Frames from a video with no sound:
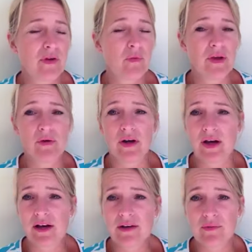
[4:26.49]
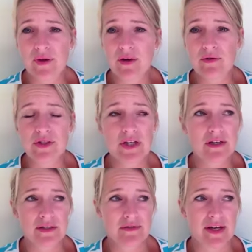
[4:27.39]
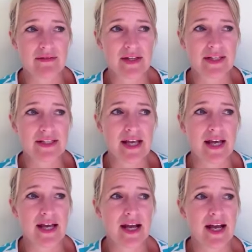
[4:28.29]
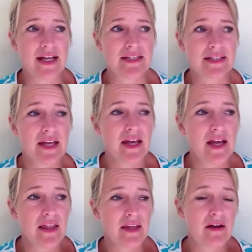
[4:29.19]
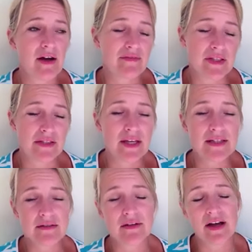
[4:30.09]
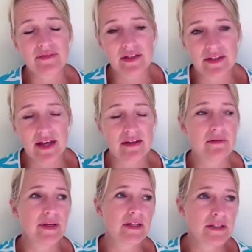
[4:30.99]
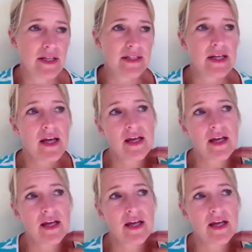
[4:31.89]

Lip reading: We all are. We all charge around, like I say, and think, oh, I haven't done this, oh, no, I haven't done that, oh, my goodness.